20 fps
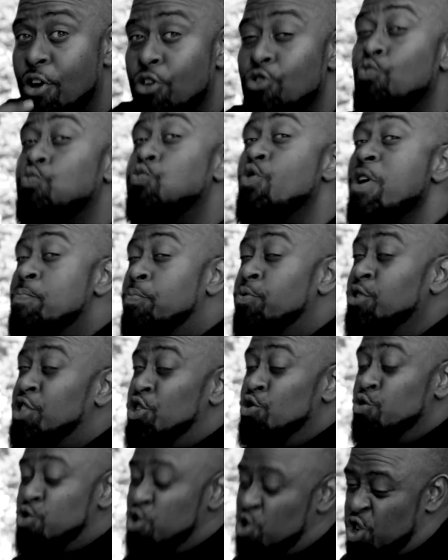You reap what
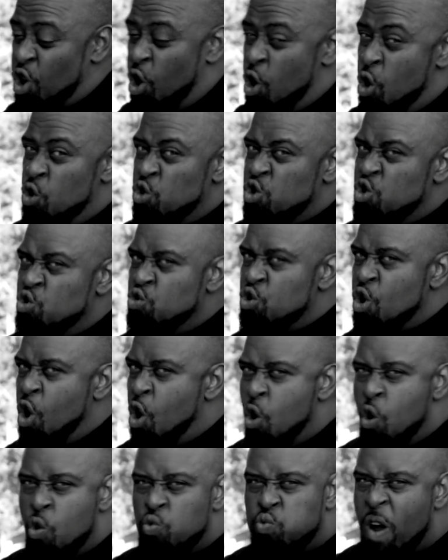you sow, you
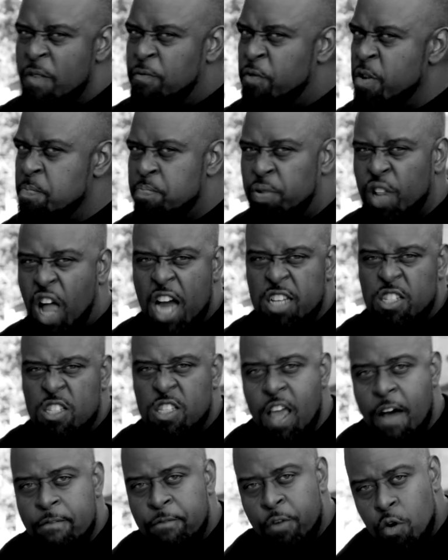know every block's
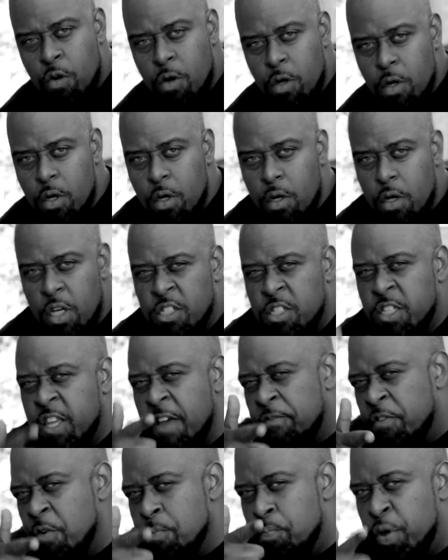devil is
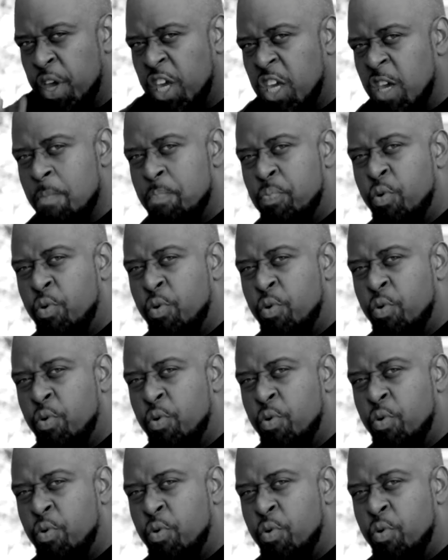different, pick your